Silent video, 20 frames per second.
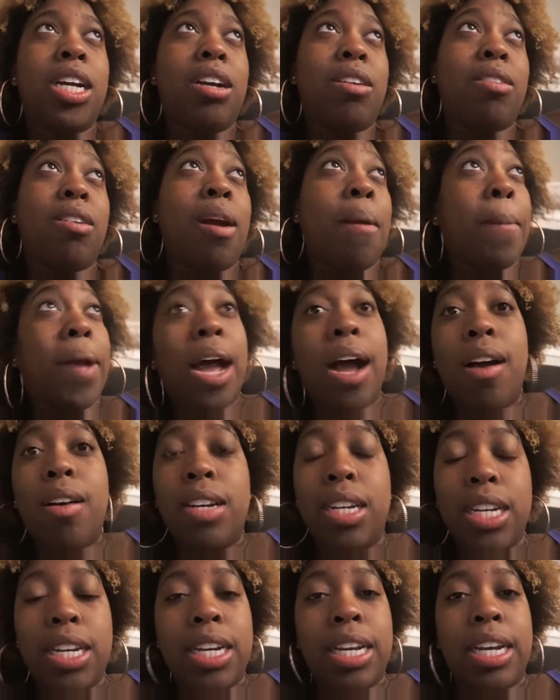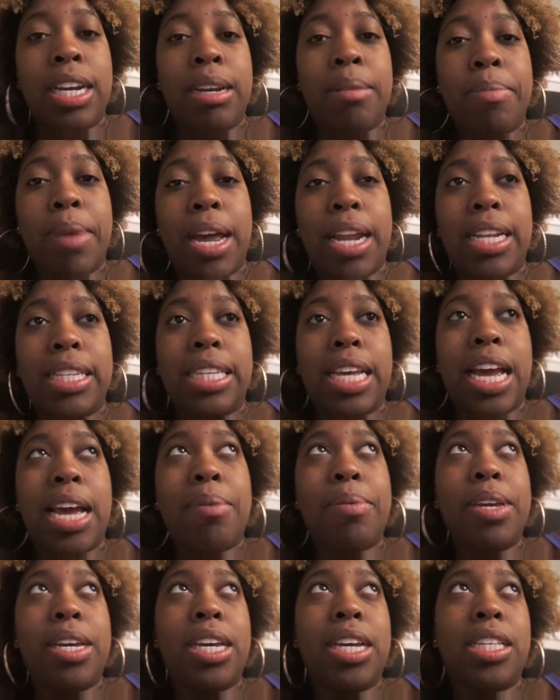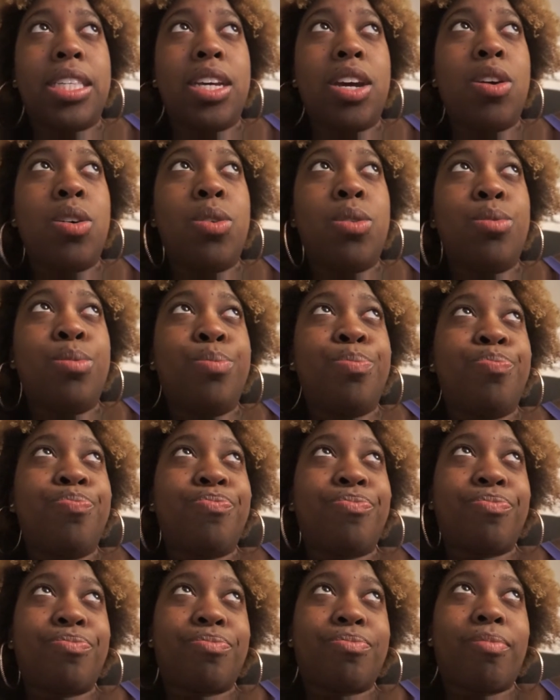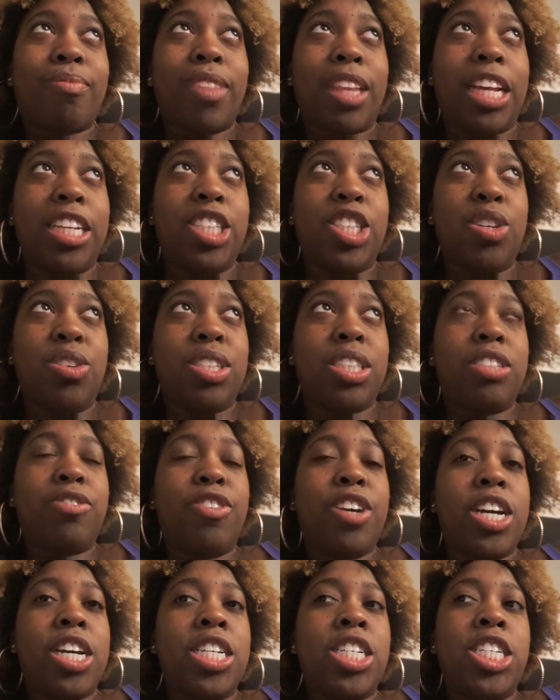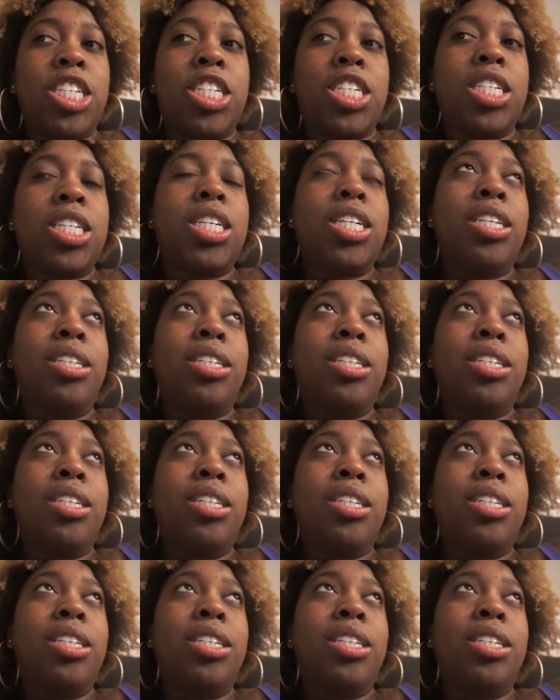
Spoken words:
or about done by the time he gets home, so it's fresh.